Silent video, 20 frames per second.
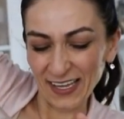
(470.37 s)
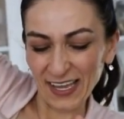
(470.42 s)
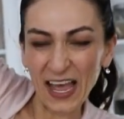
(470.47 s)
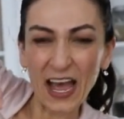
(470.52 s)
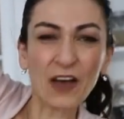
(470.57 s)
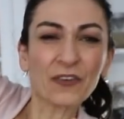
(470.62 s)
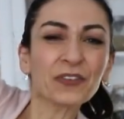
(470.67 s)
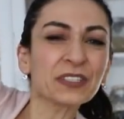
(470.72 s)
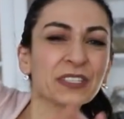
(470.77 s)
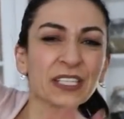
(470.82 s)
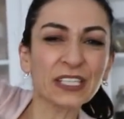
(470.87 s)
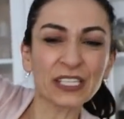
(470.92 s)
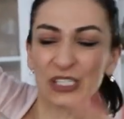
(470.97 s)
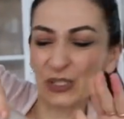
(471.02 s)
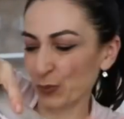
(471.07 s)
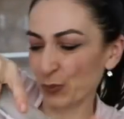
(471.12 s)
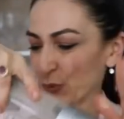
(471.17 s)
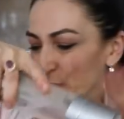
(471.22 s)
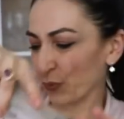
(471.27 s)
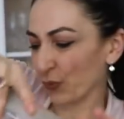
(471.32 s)
Half a
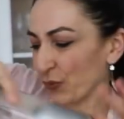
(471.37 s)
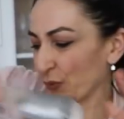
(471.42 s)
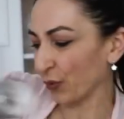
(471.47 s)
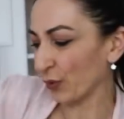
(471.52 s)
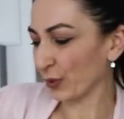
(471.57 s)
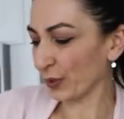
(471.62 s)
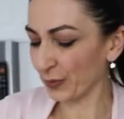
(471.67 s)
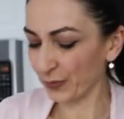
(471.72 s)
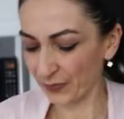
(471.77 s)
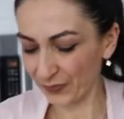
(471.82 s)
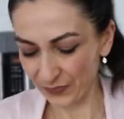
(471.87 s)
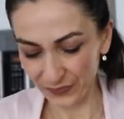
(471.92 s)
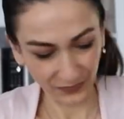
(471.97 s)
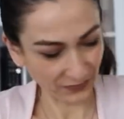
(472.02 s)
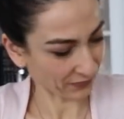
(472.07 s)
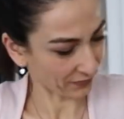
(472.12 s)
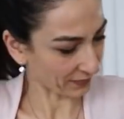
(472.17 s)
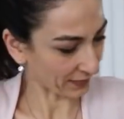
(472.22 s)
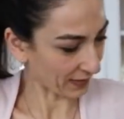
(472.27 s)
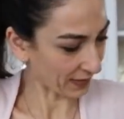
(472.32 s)
teaspoonful,
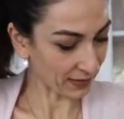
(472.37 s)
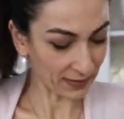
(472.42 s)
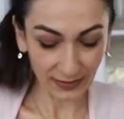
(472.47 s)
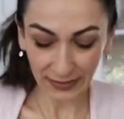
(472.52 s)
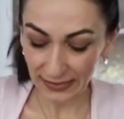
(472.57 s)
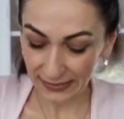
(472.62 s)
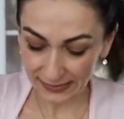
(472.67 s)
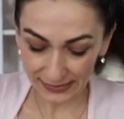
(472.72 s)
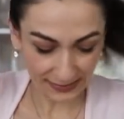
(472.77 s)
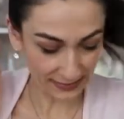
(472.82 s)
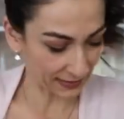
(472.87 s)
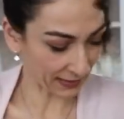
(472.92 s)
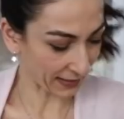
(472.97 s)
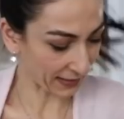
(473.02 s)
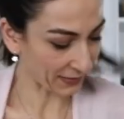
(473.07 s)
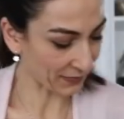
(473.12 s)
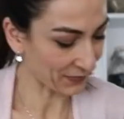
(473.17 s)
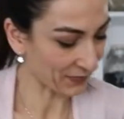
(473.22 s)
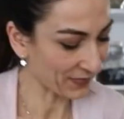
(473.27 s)
let's say.